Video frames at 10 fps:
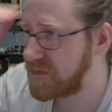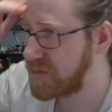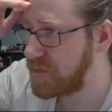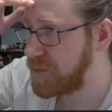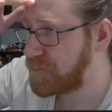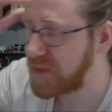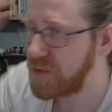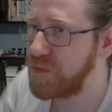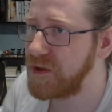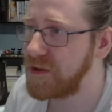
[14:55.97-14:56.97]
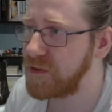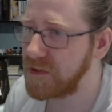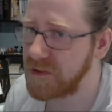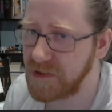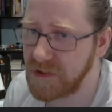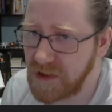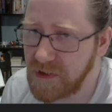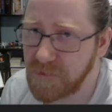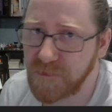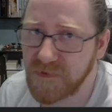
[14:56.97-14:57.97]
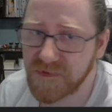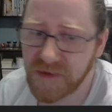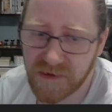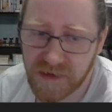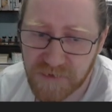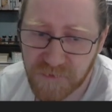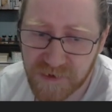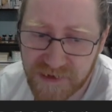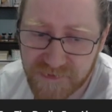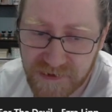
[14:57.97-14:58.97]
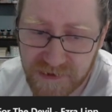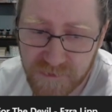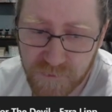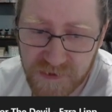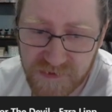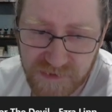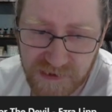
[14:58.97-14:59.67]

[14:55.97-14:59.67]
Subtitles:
So if we get ahead, we stay